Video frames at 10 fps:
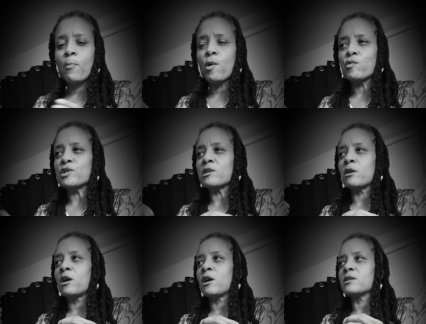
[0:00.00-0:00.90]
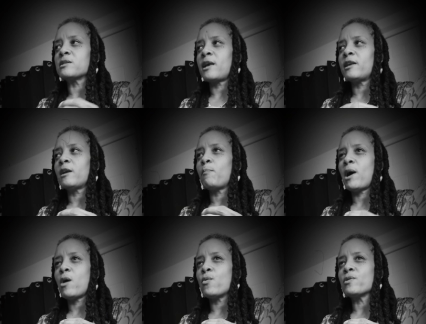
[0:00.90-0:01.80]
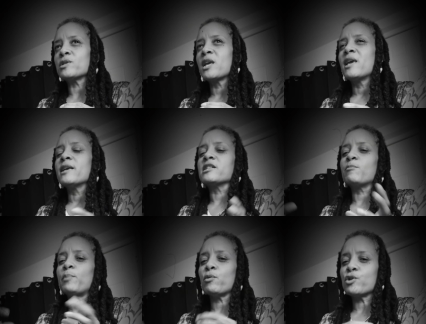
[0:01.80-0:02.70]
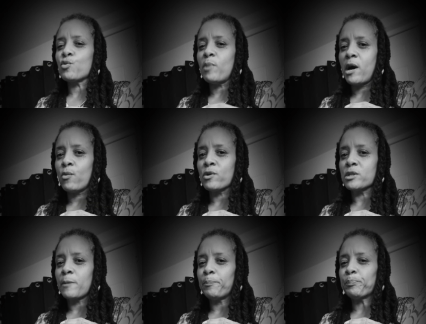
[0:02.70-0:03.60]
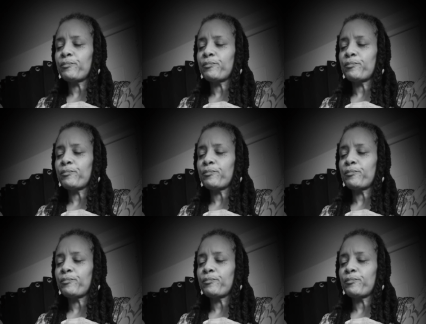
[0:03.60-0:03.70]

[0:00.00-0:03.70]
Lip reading: opposed to psychic powers, spiritual powers.